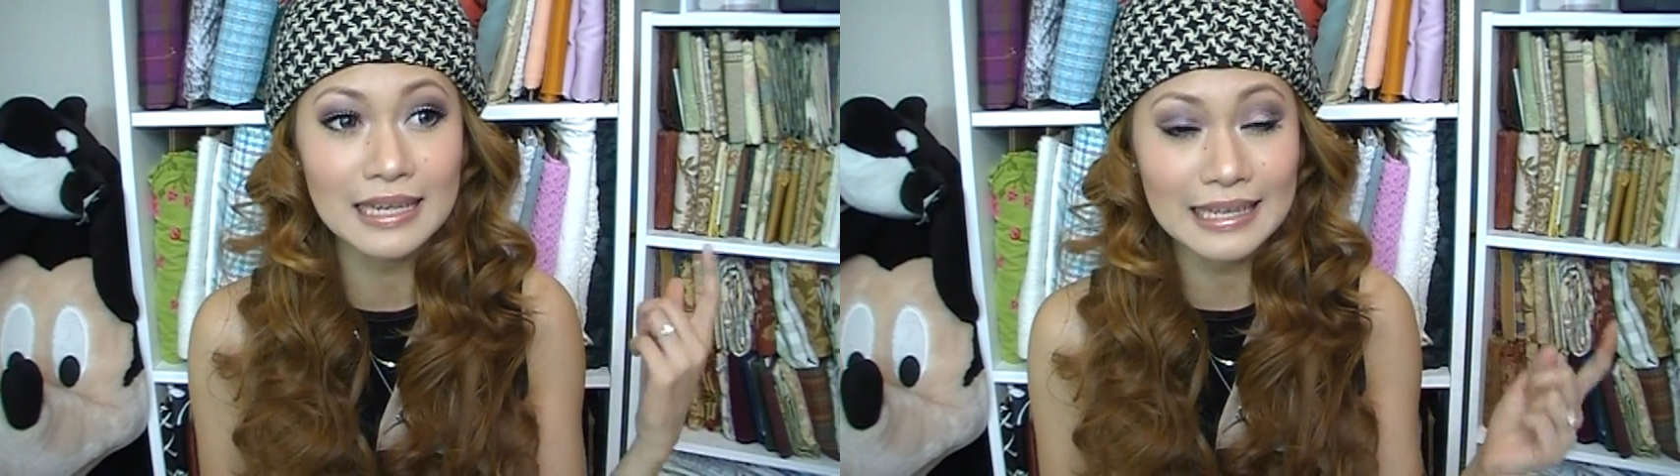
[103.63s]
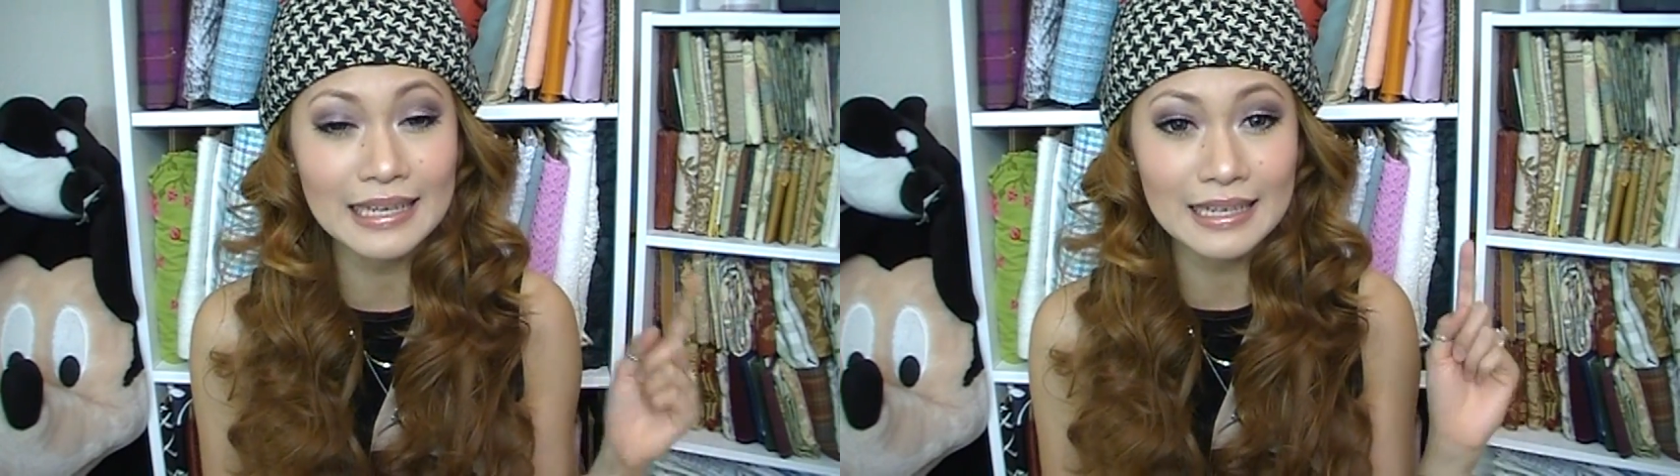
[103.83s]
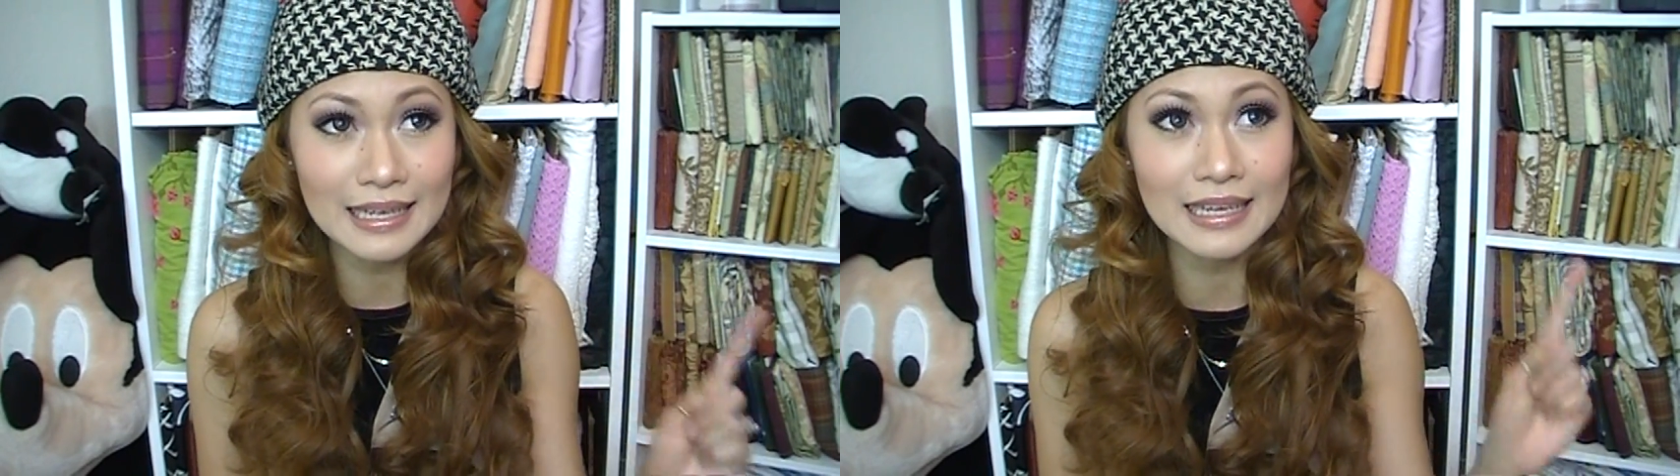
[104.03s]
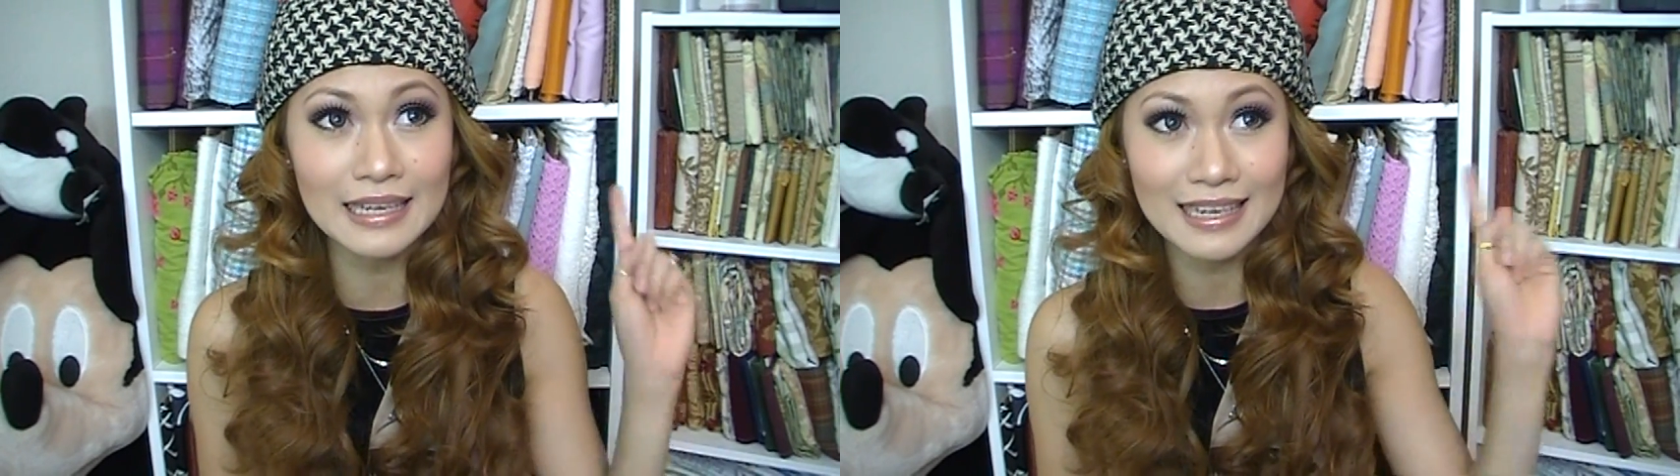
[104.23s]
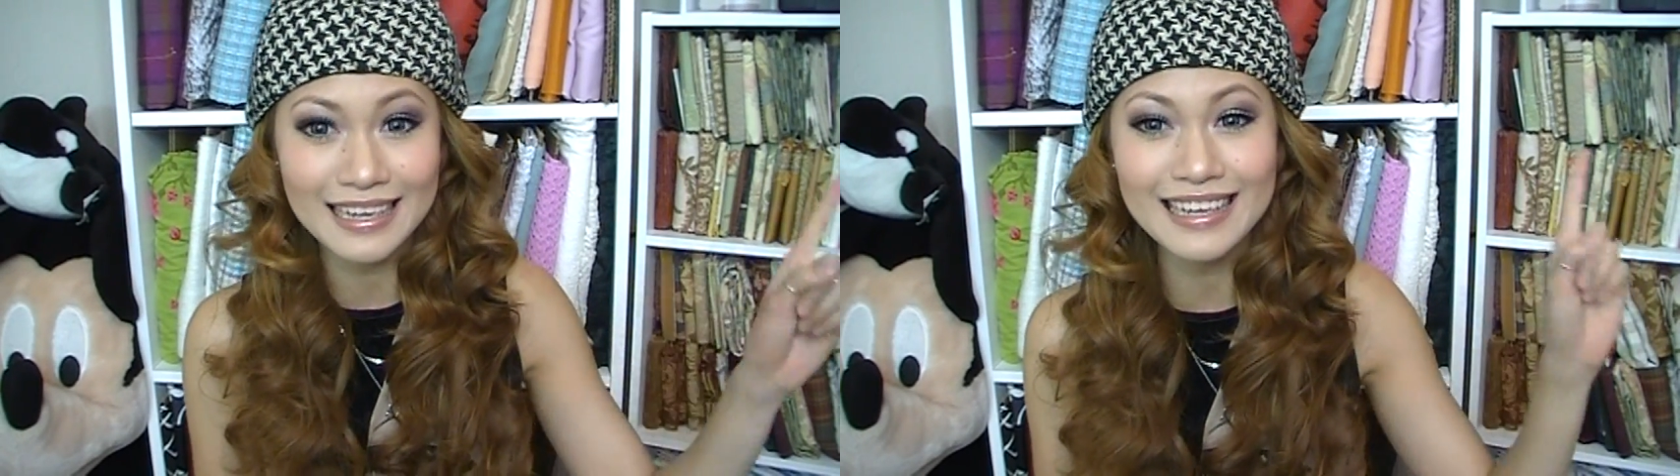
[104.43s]

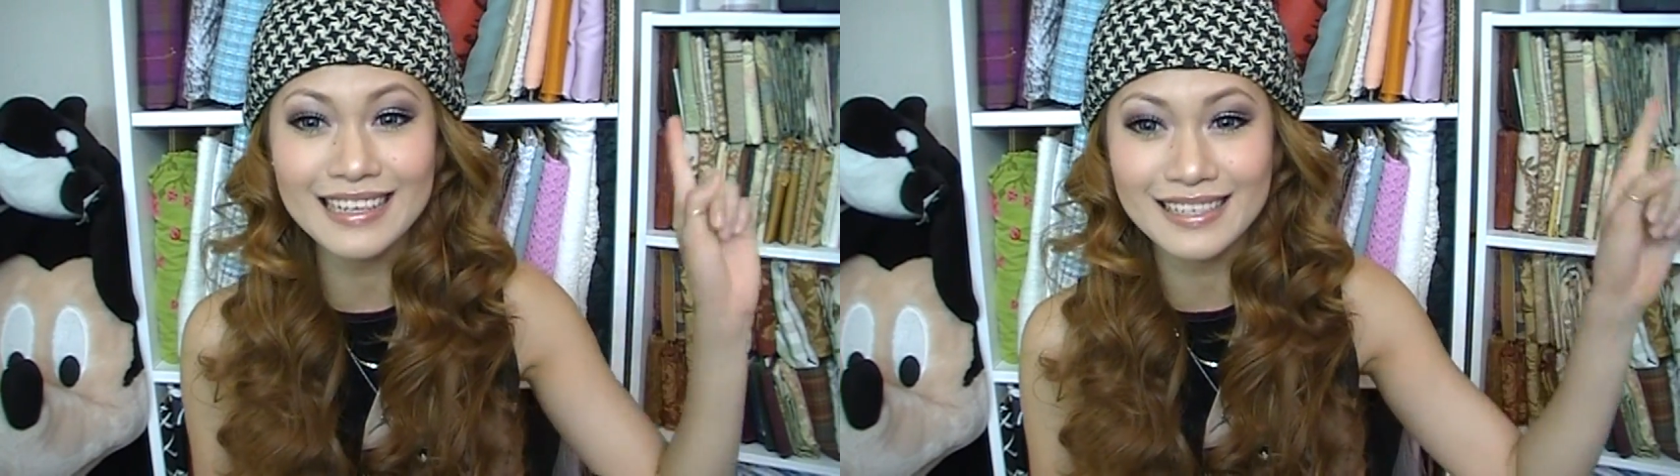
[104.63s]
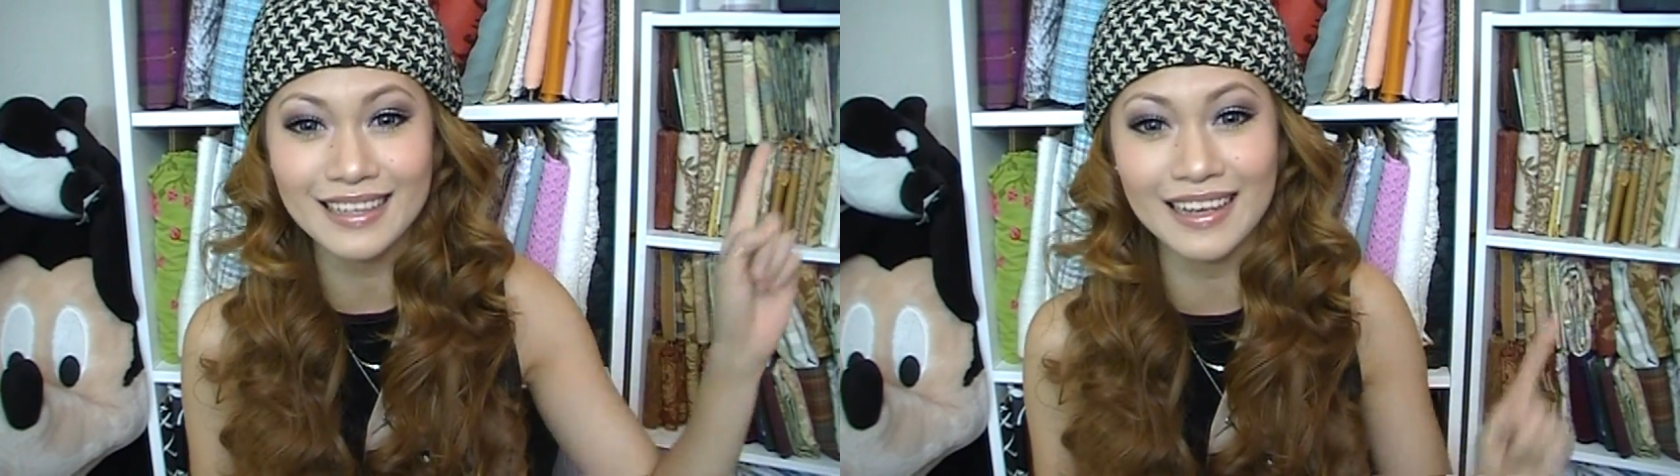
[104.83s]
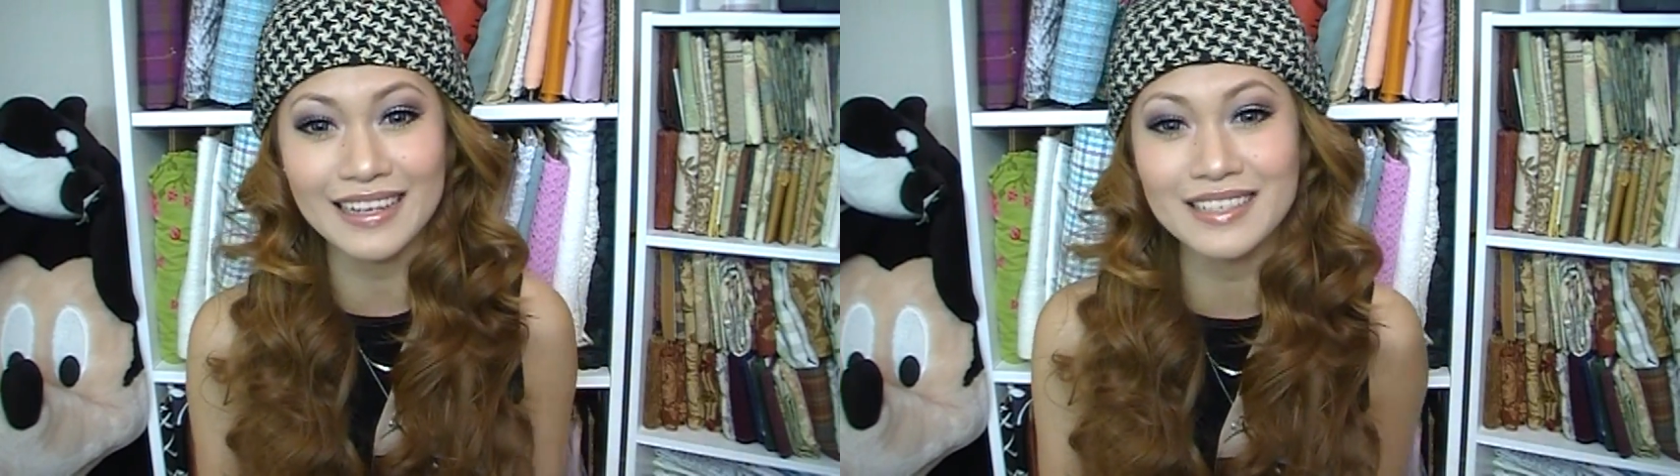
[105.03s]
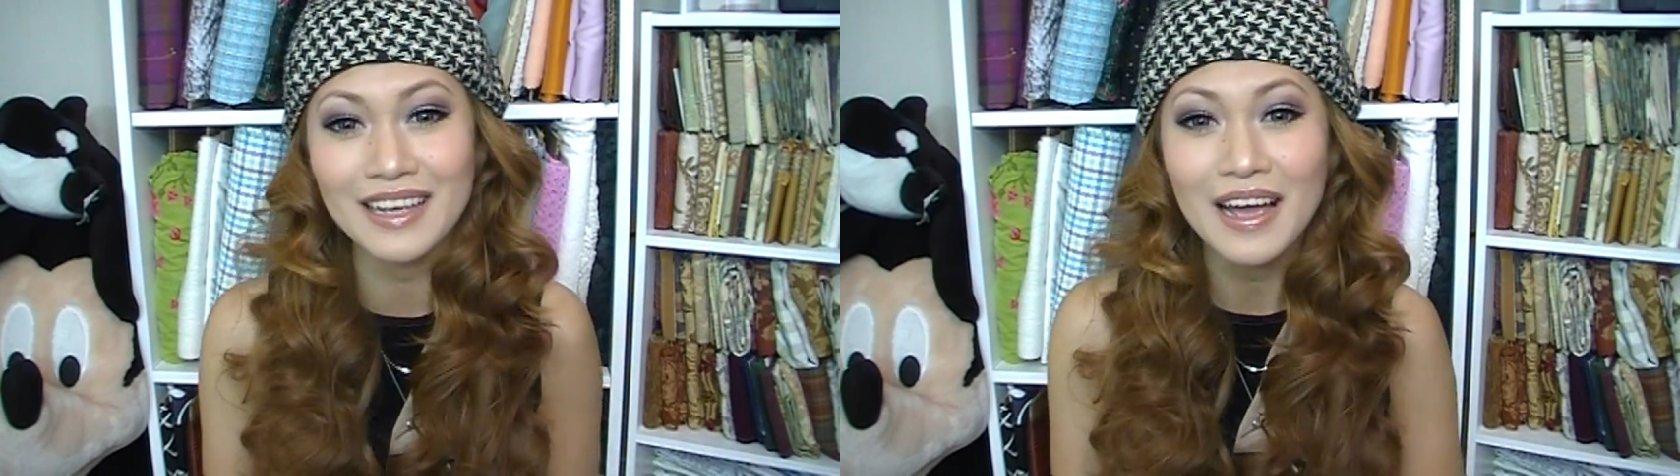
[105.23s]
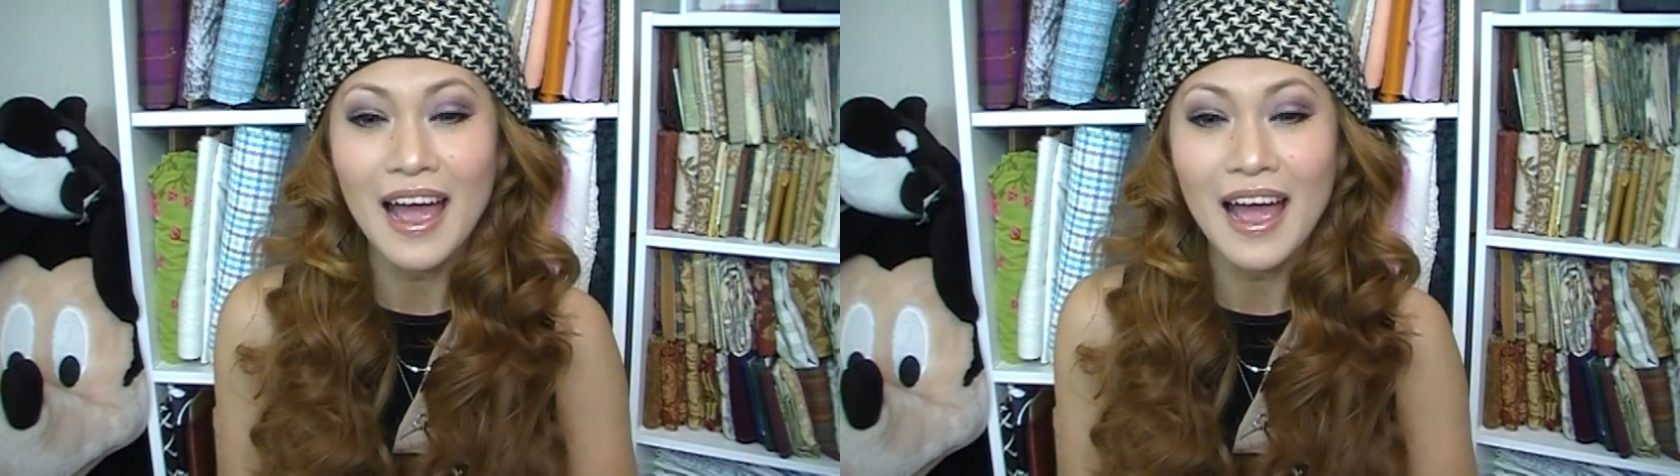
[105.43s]
EEE Slate,